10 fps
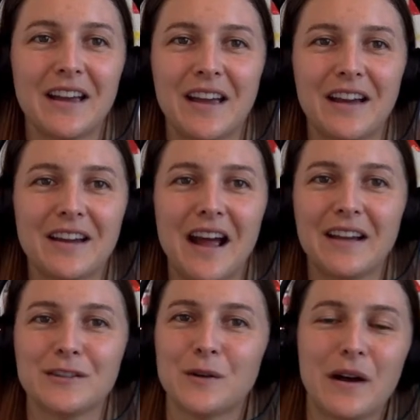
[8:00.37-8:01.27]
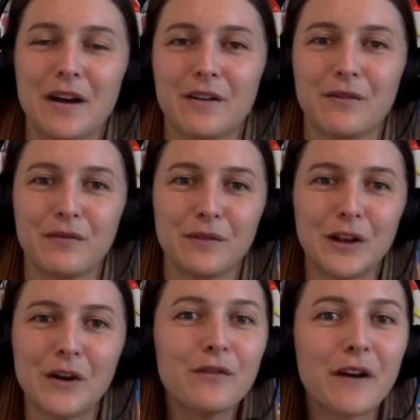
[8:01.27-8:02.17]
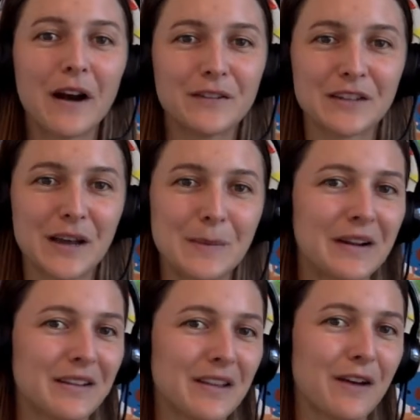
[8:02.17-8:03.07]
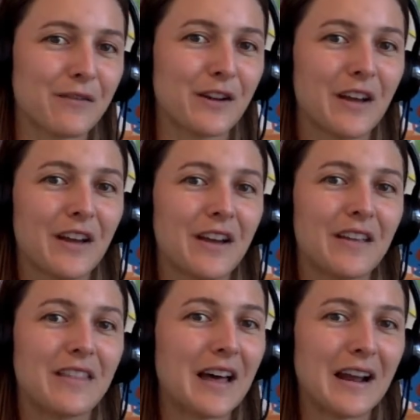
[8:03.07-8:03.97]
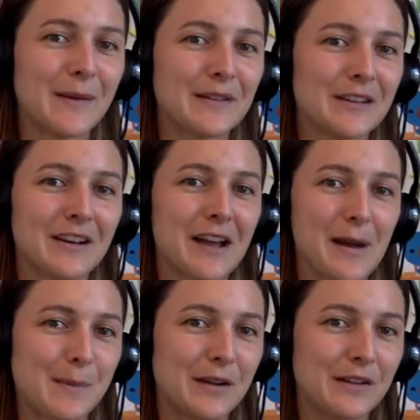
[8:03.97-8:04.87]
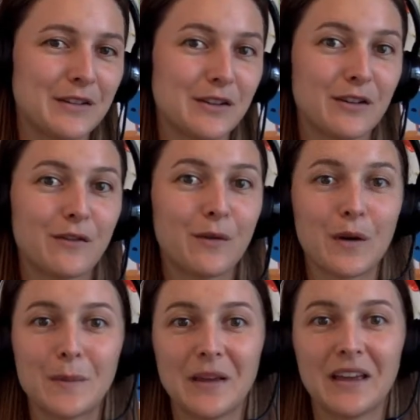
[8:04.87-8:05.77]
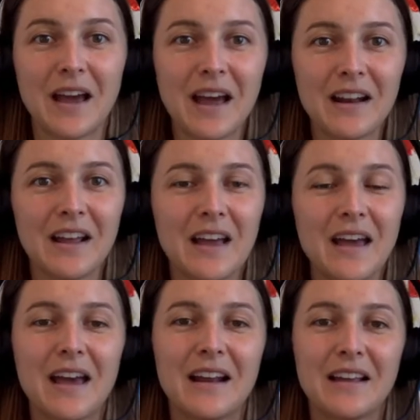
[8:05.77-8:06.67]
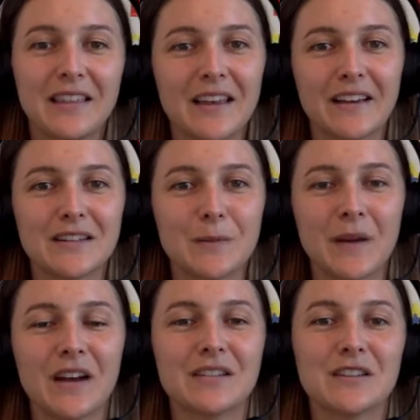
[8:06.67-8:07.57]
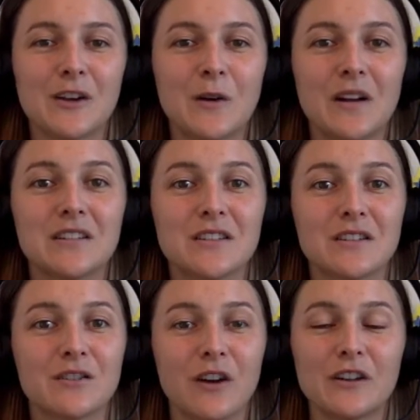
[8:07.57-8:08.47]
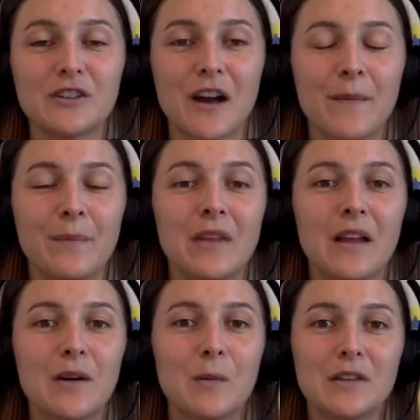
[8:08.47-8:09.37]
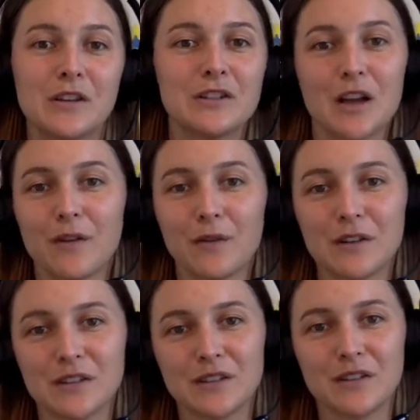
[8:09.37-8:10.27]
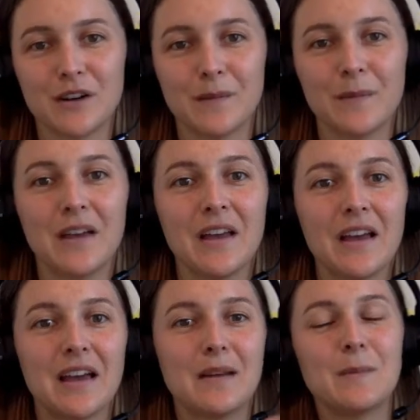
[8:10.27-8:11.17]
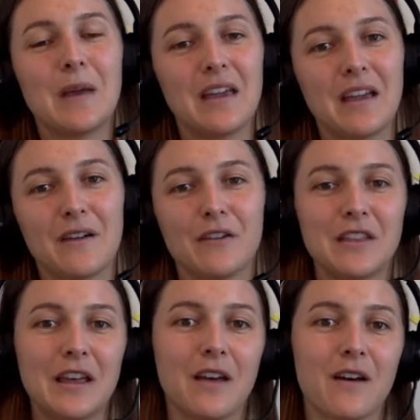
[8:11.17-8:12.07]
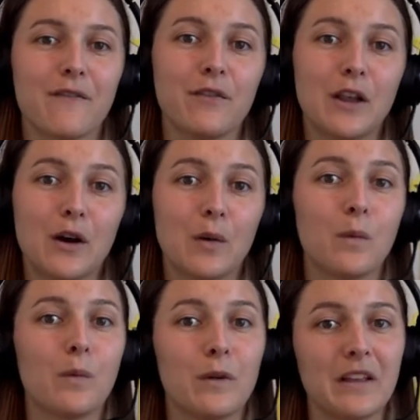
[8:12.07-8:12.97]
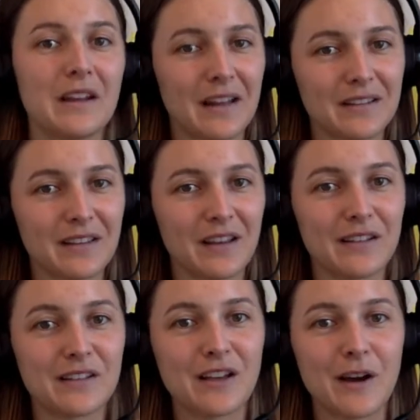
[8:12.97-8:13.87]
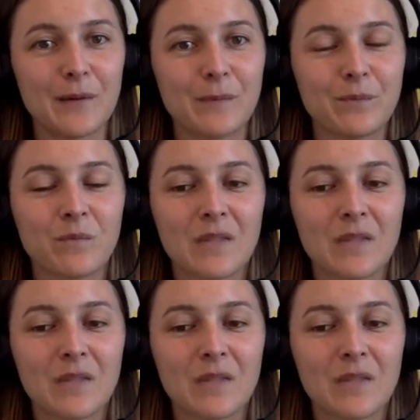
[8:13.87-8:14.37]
and I still have, you know, five to 10 minutes left. That hasn't happened for me yet. And I think it's because Q Kids does a great job with their software system and making everything flow really nicely. So,